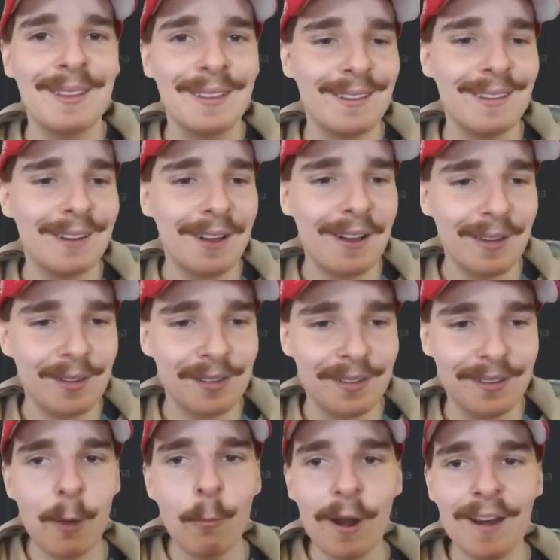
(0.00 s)
Nice.
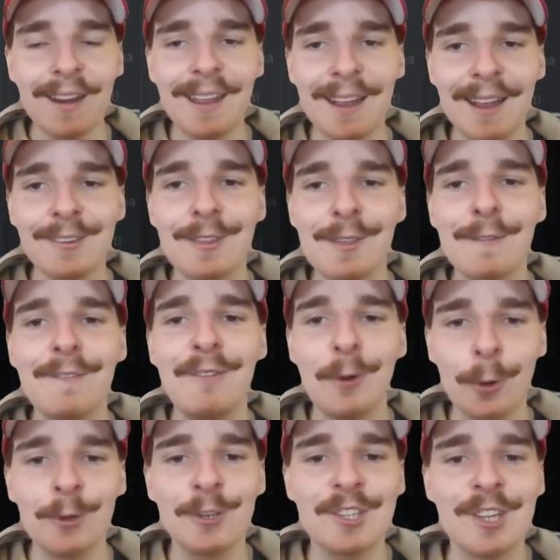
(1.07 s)
One against the
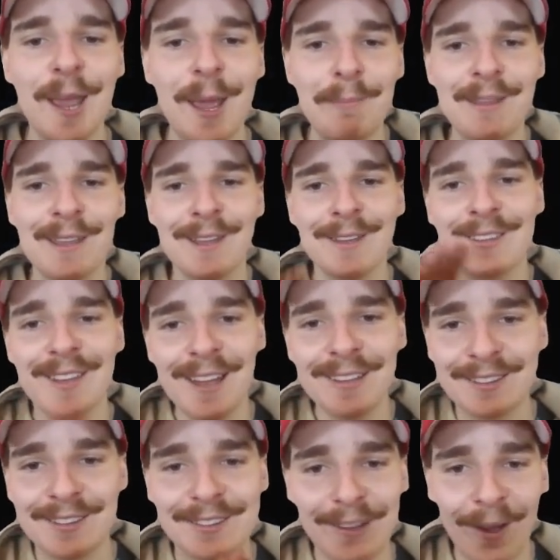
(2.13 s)
fluke champions.
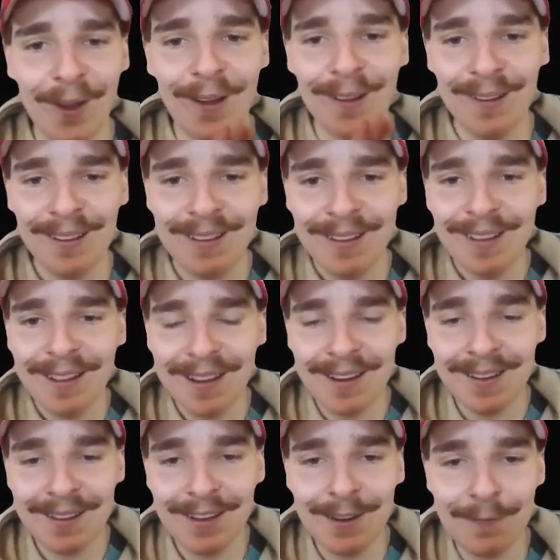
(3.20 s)
Yes, sir.
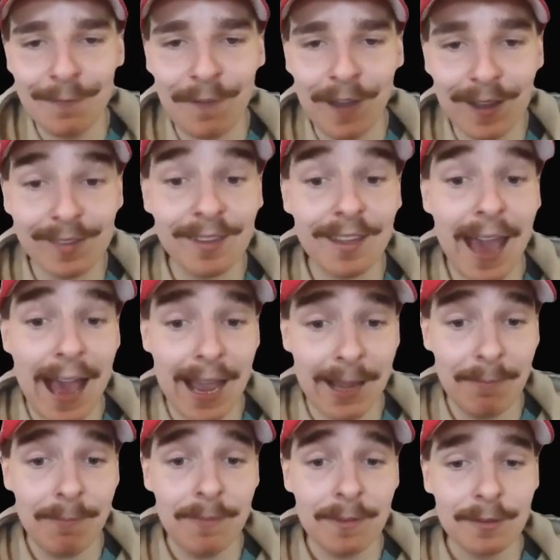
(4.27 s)
Indian fans
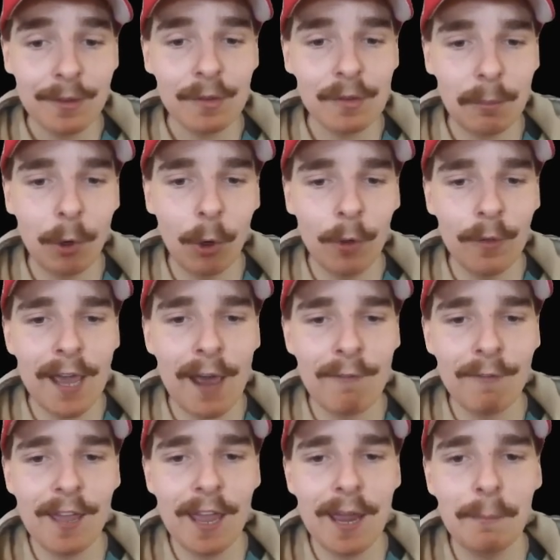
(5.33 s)
came to support the
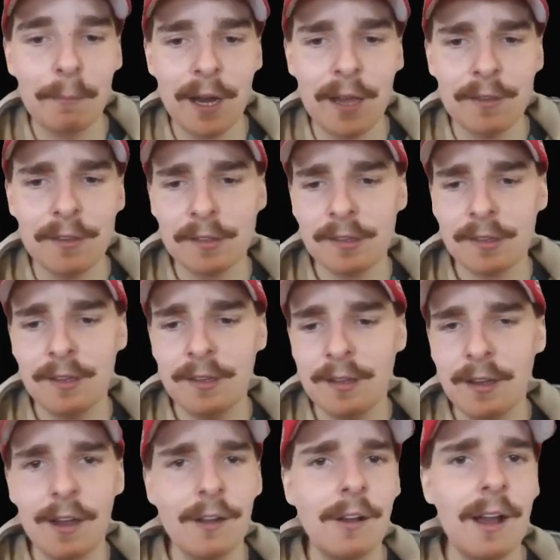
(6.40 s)
Afghan brothers.
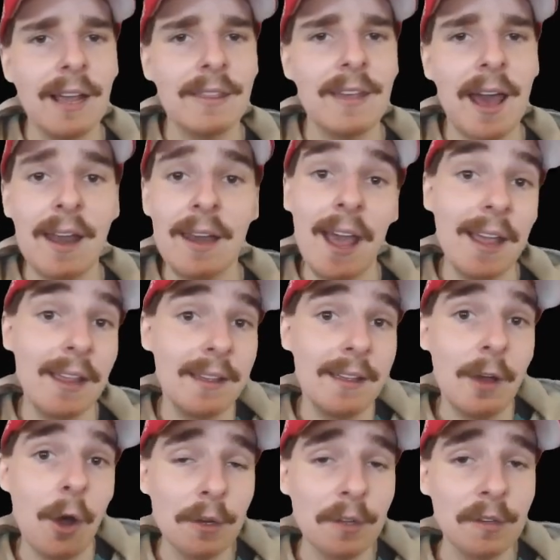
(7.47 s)
I like that. Hey,
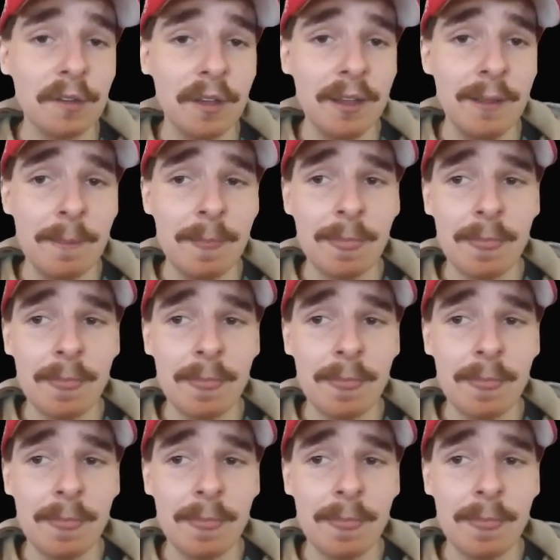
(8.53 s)
honestly,